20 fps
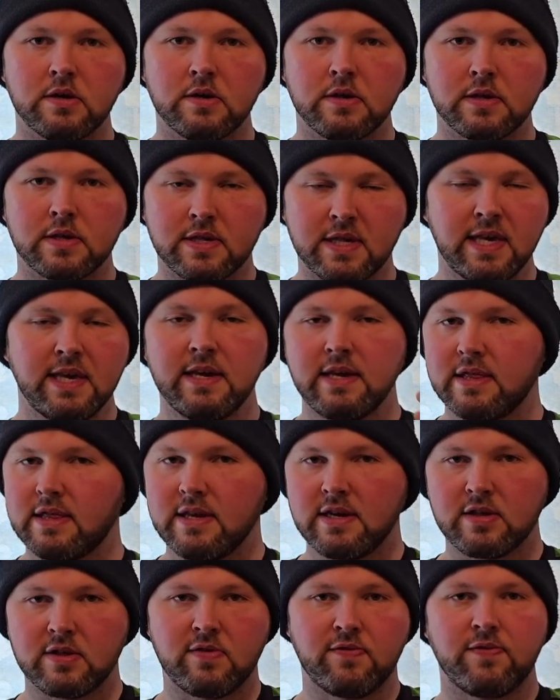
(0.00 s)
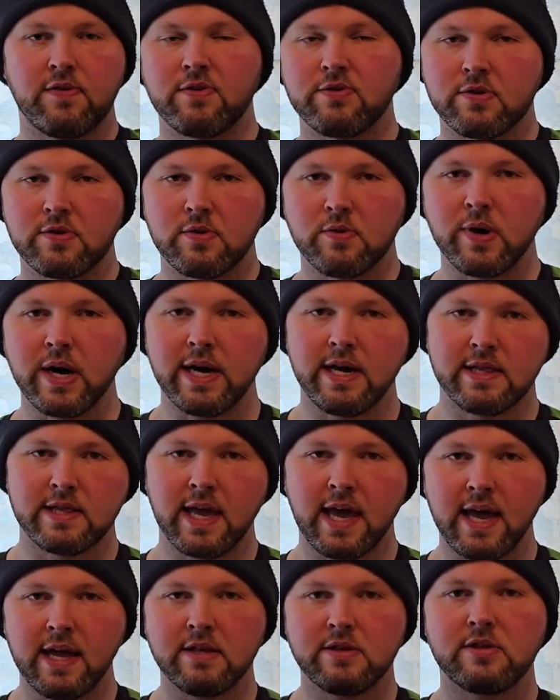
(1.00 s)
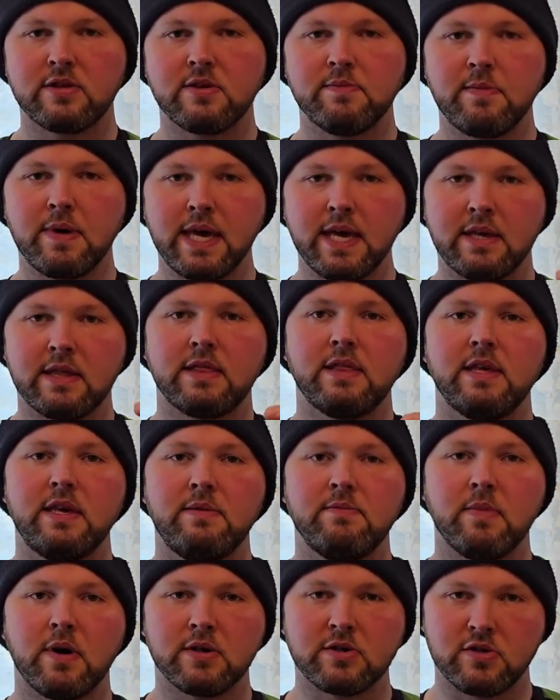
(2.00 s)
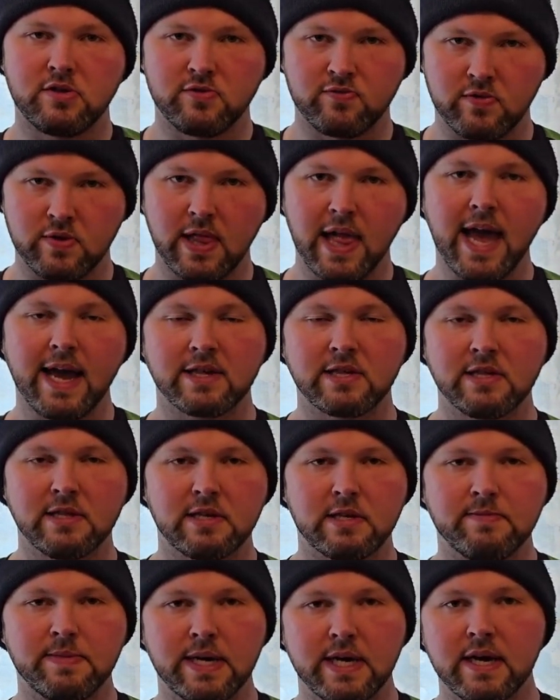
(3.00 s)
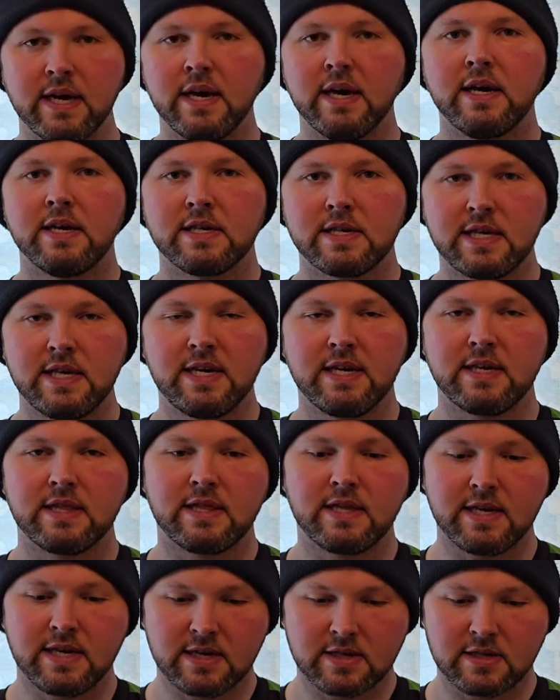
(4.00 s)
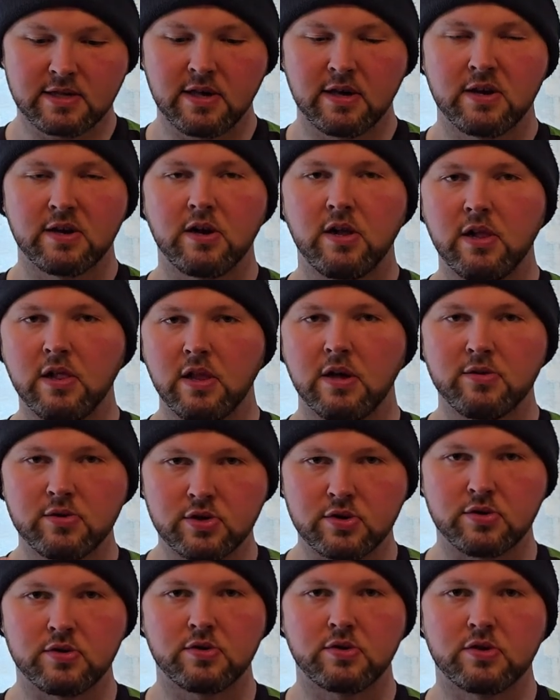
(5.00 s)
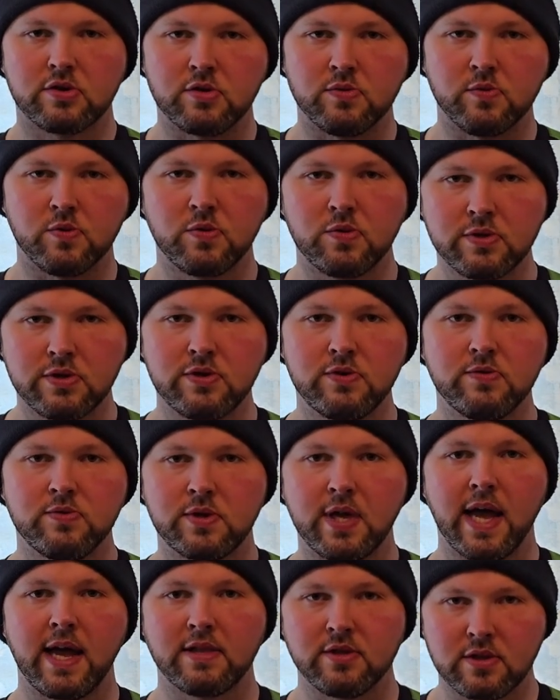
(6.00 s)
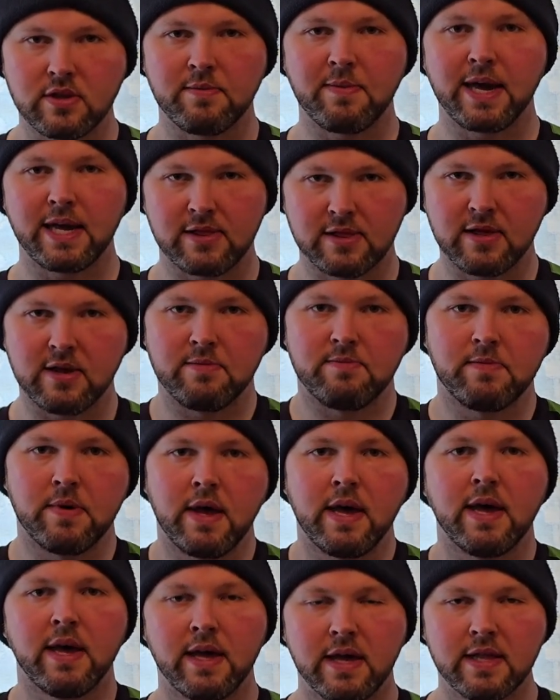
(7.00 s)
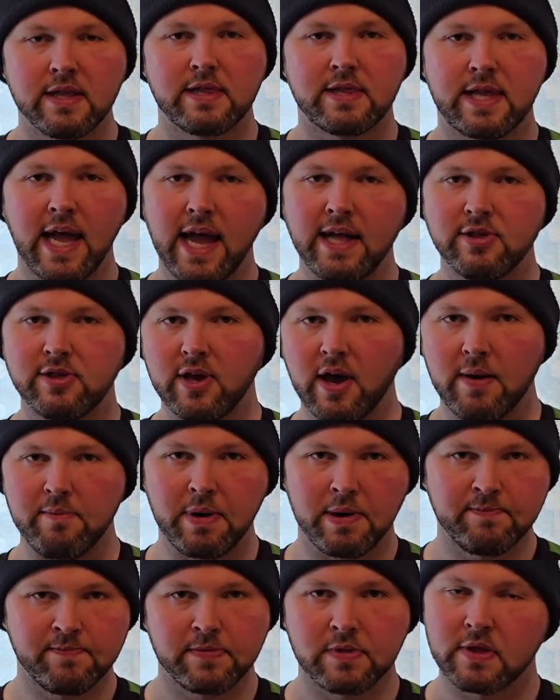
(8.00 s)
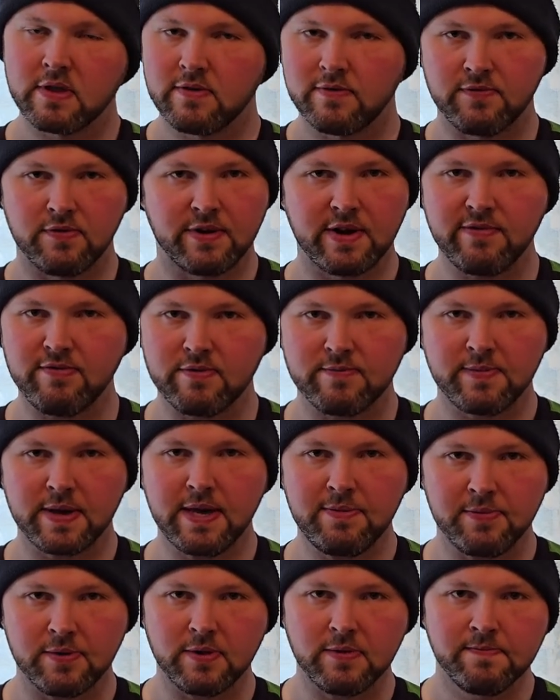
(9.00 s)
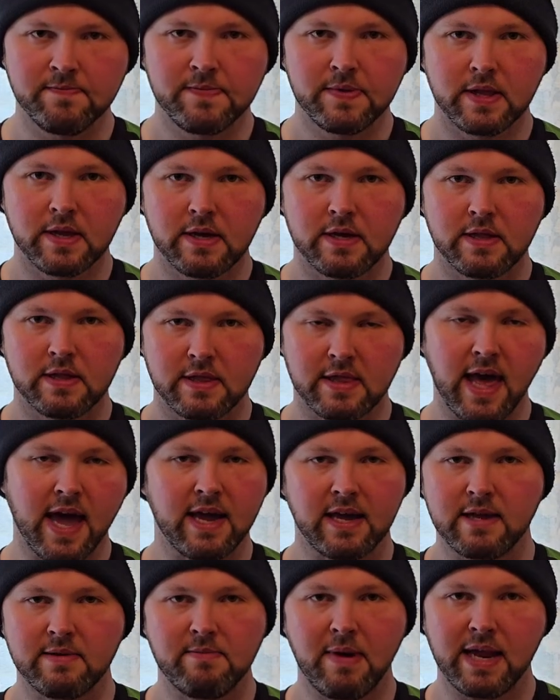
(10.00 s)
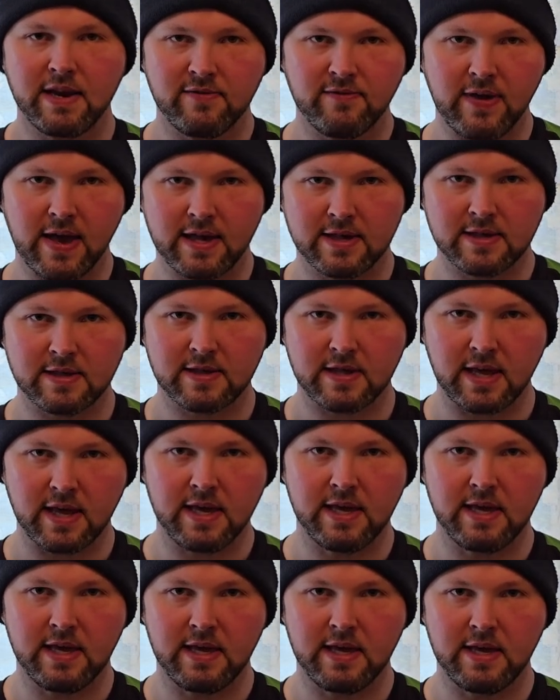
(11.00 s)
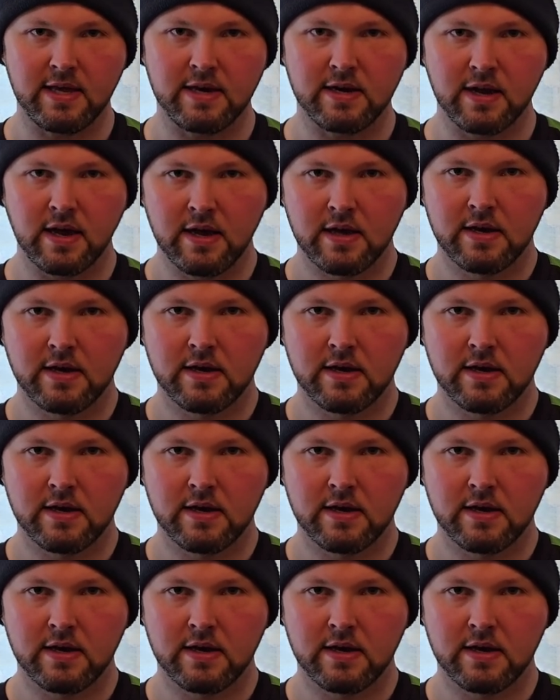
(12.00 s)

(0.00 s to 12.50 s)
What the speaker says: seeing things further away tends to make the muscles relax a little bit. Seeing things closer towards you tend to make them tense up. For different people, that can manifest in